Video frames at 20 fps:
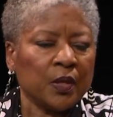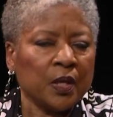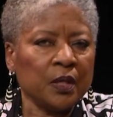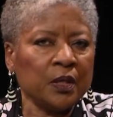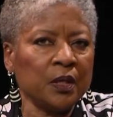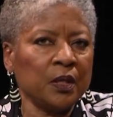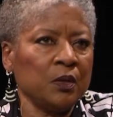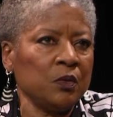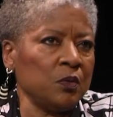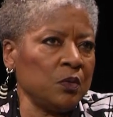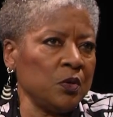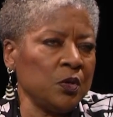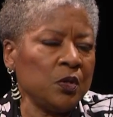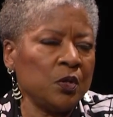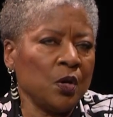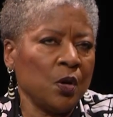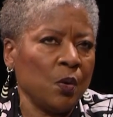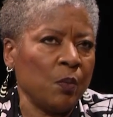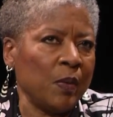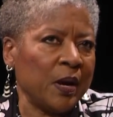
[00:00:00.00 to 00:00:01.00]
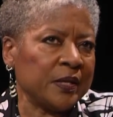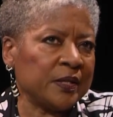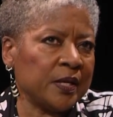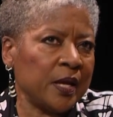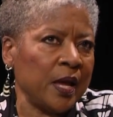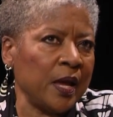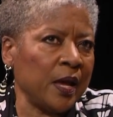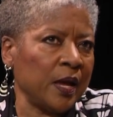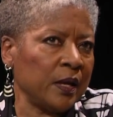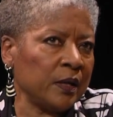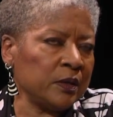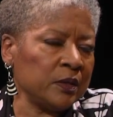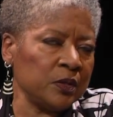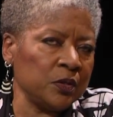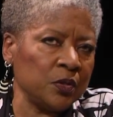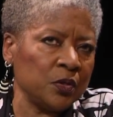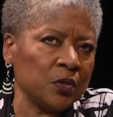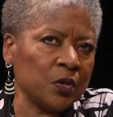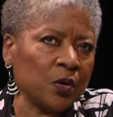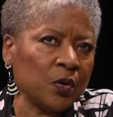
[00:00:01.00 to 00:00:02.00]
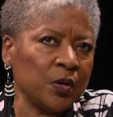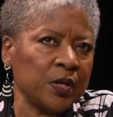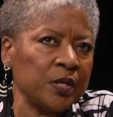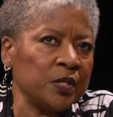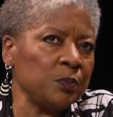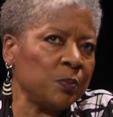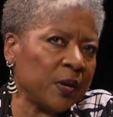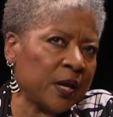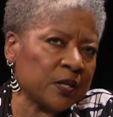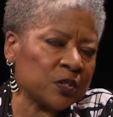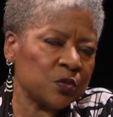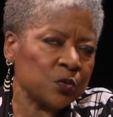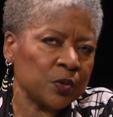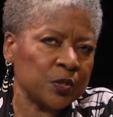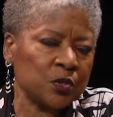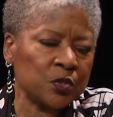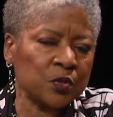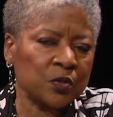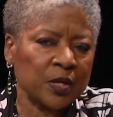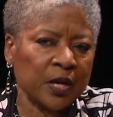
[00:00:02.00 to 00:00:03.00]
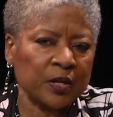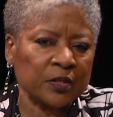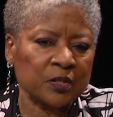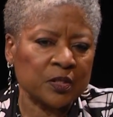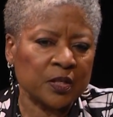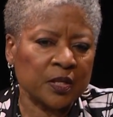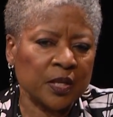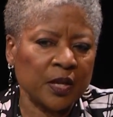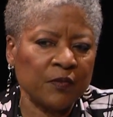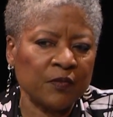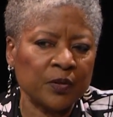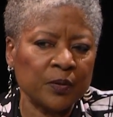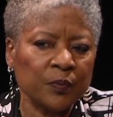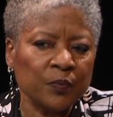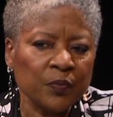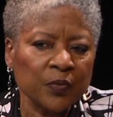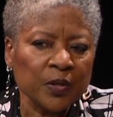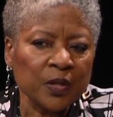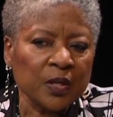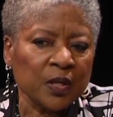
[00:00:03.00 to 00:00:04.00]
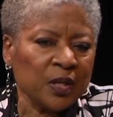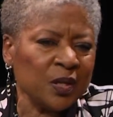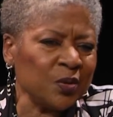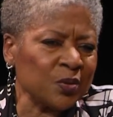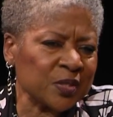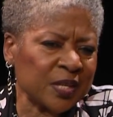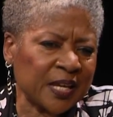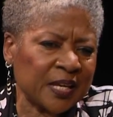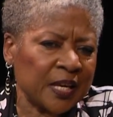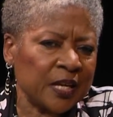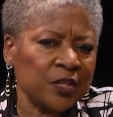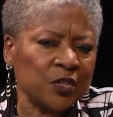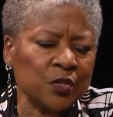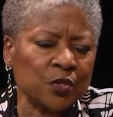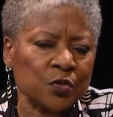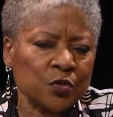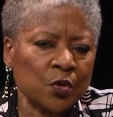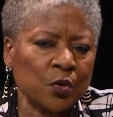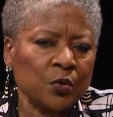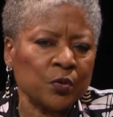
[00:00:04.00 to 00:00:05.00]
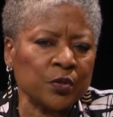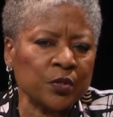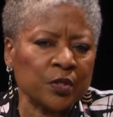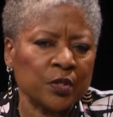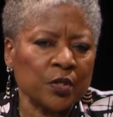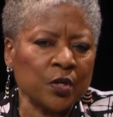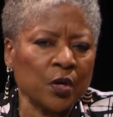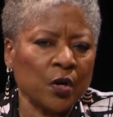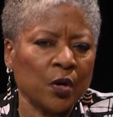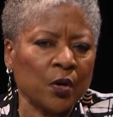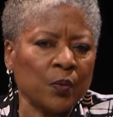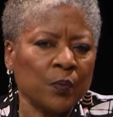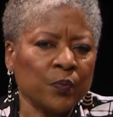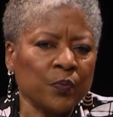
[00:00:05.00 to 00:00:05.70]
And then, you know, my dad, you know, he passed away 2011. He was like 8 years older than her,